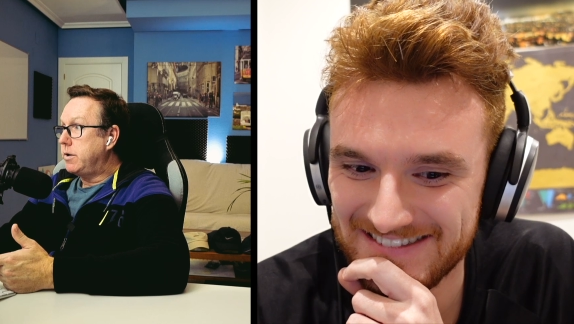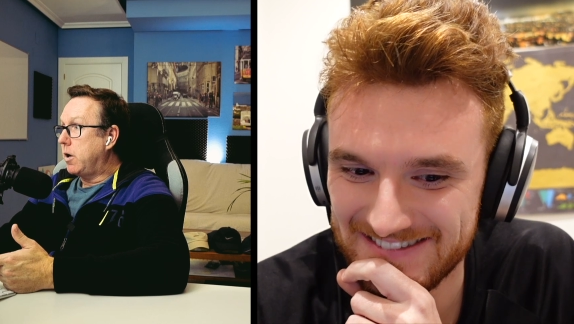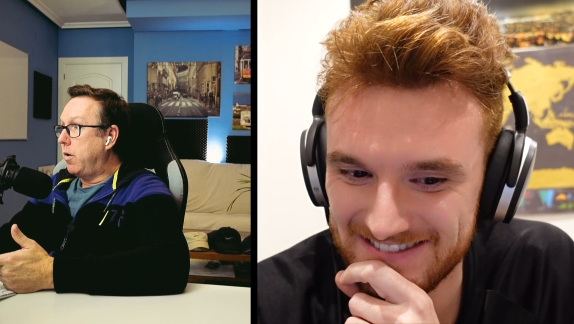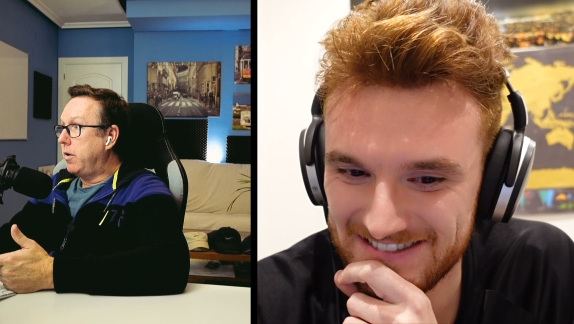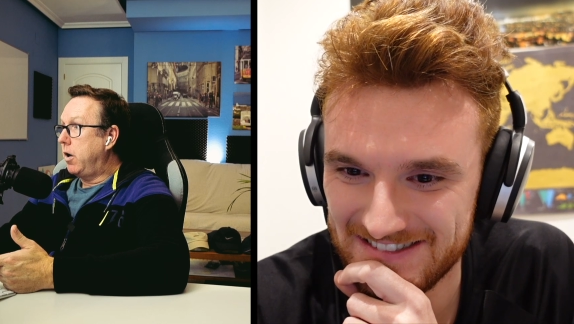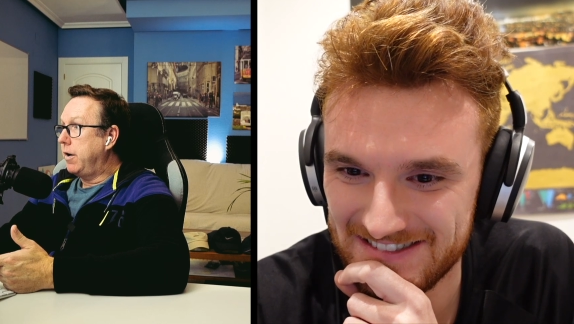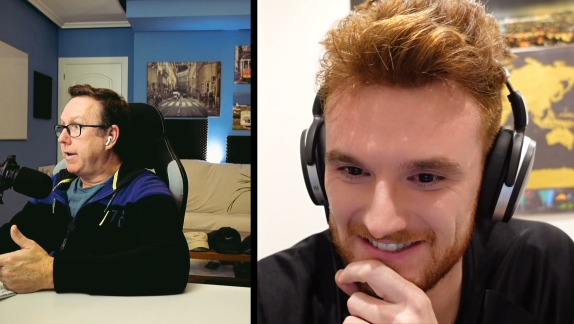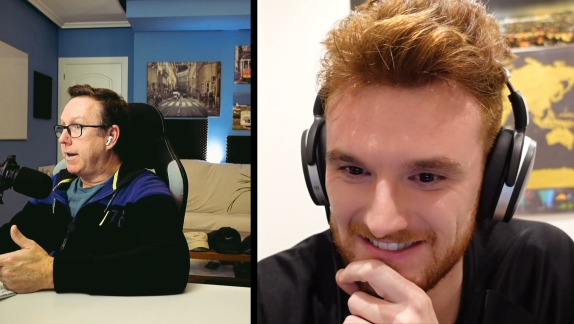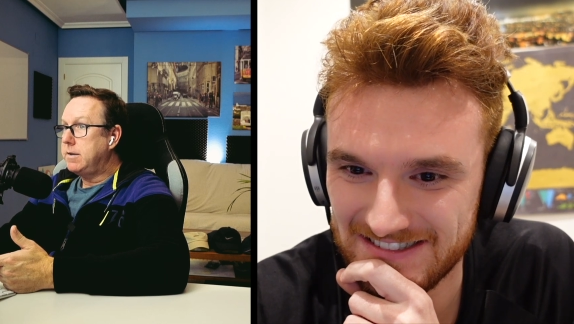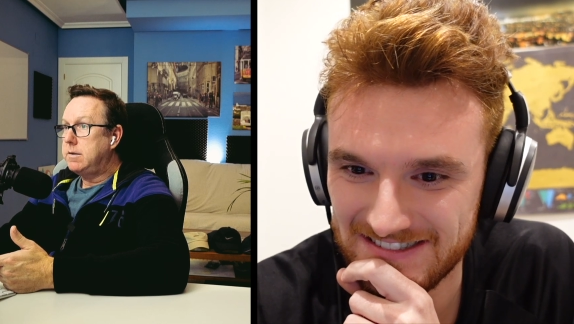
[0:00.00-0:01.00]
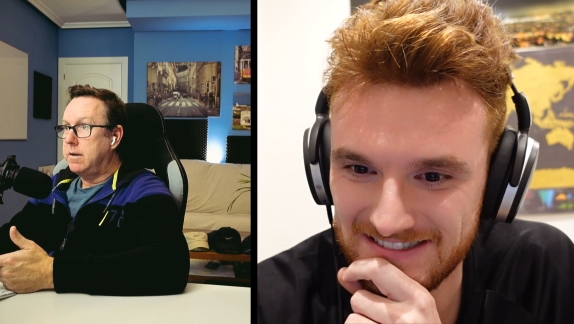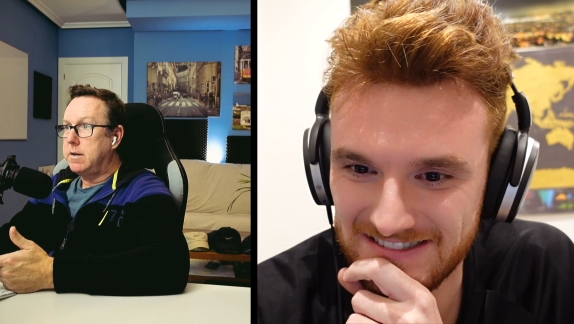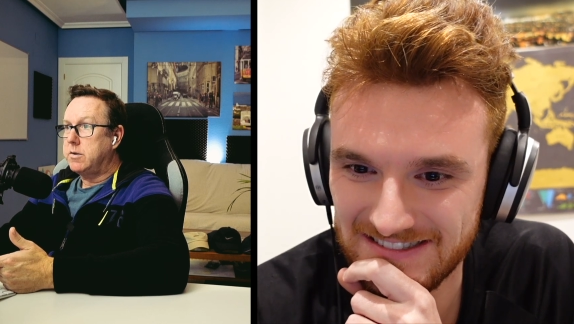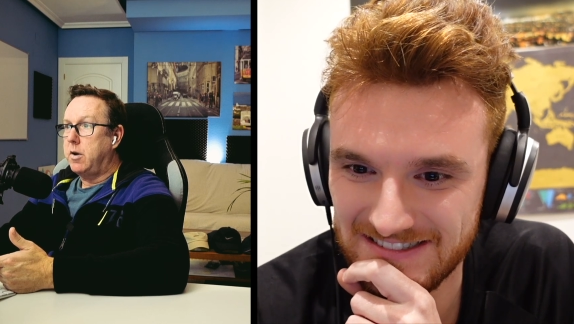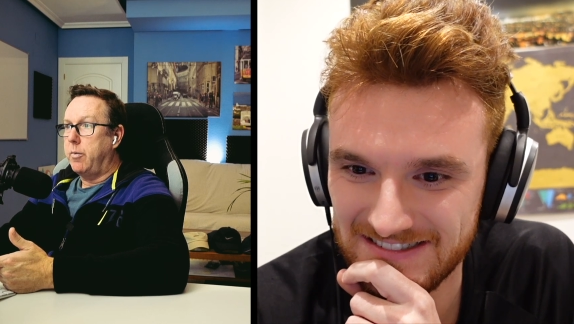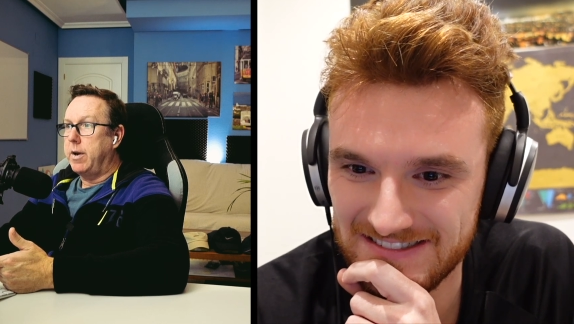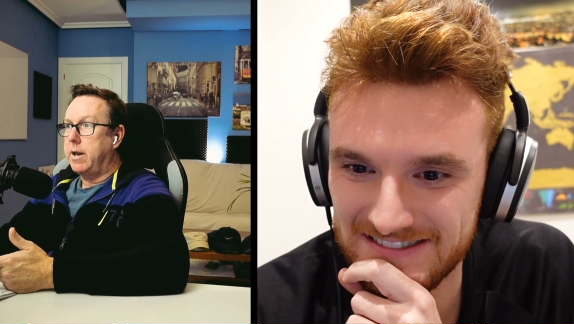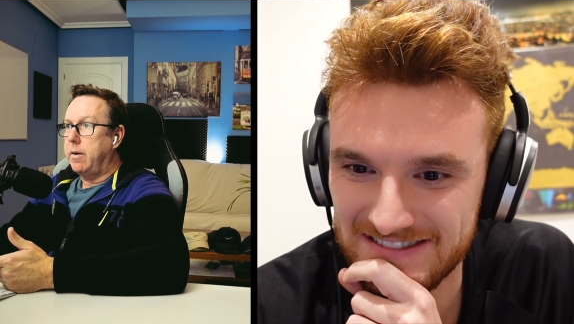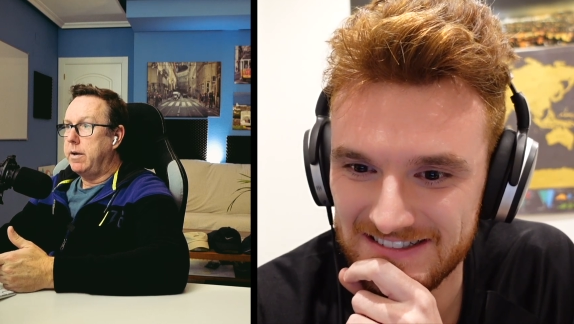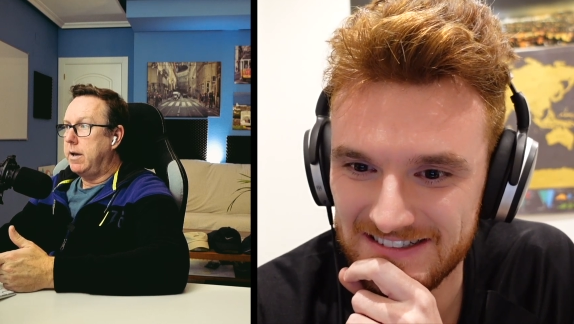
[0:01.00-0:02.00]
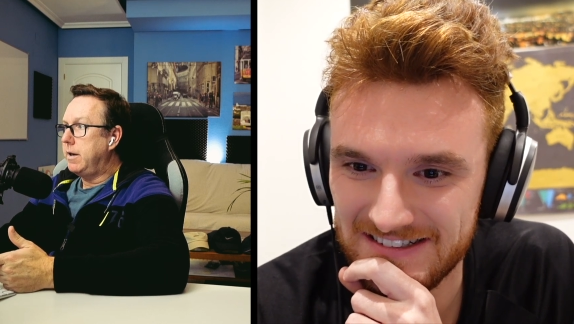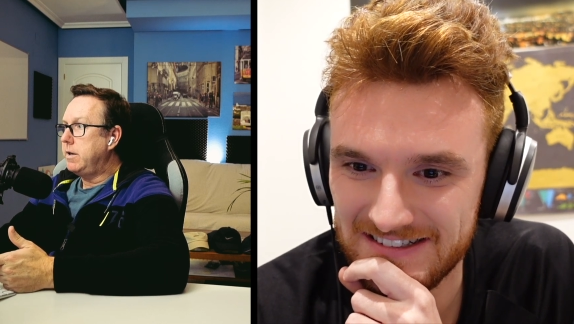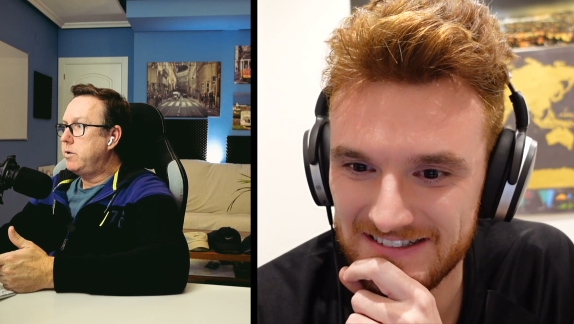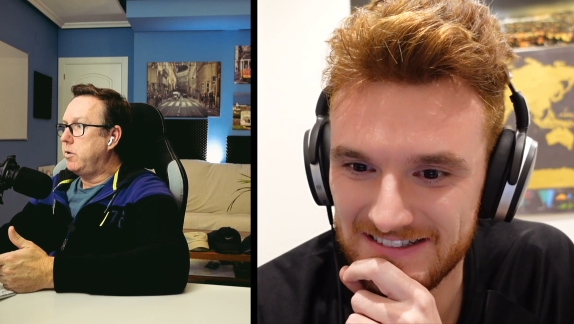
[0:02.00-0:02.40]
Speaker 1: to go on holidays, then there's not really an issue.